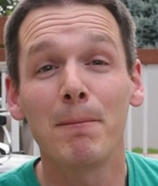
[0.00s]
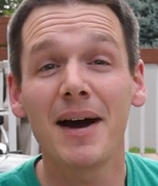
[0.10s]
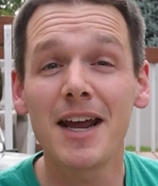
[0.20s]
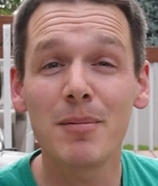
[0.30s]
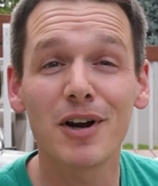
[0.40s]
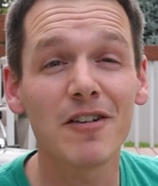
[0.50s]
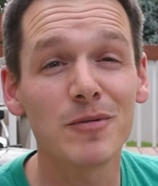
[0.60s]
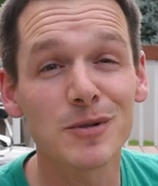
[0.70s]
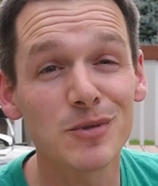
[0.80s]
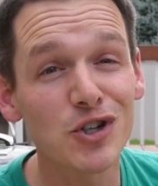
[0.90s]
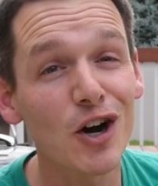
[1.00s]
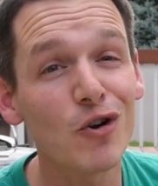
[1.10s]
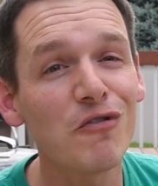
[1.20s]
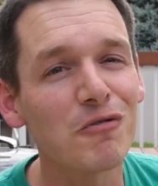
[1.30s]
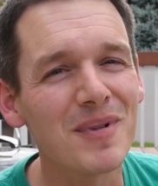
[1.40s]
My neighbor gave me some
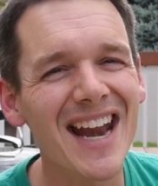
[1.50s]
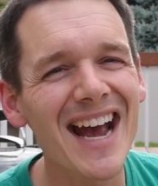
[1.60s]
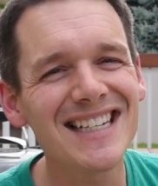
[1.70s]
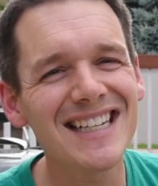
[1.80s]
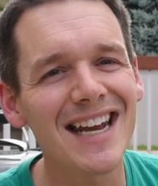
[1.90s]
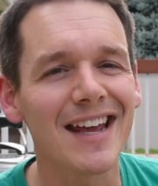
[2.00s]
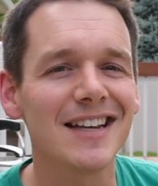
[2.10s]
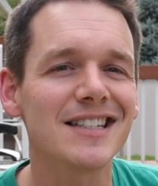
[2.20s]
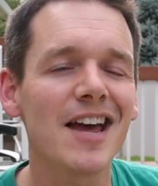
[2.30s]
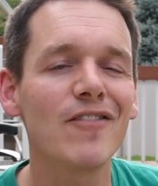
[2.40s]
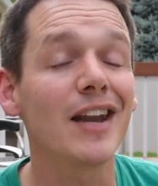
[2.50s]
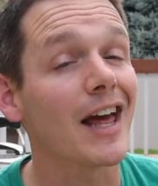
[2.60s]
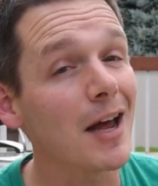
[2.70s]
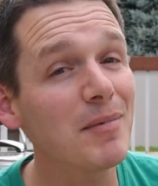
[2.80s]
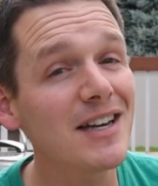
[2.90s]
charcoal from 1987
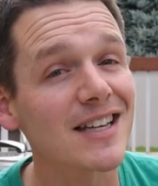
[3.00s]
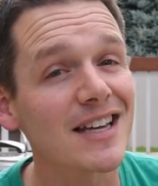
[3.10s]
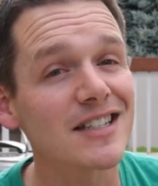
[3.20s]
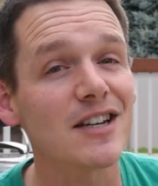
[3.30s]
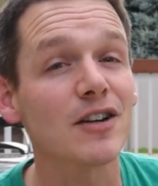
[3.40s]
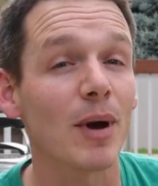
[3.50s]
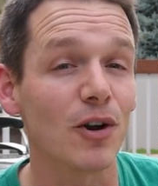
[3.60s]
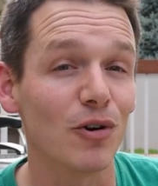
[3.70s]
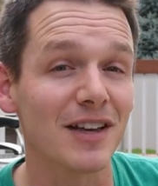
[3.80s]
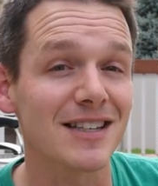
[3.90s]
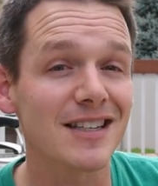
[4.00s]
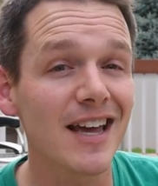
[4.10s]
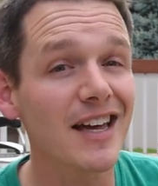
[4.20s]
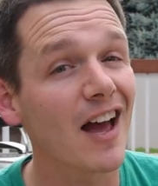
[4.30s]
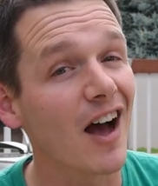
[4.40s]
and I'm gonna test it by grilling a
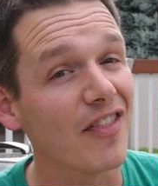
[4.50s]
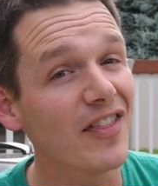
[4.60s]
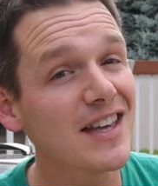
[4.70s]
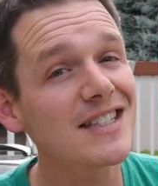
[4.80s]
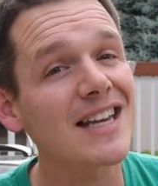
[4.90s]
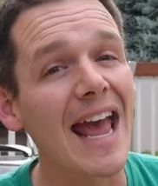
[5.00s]
steak on this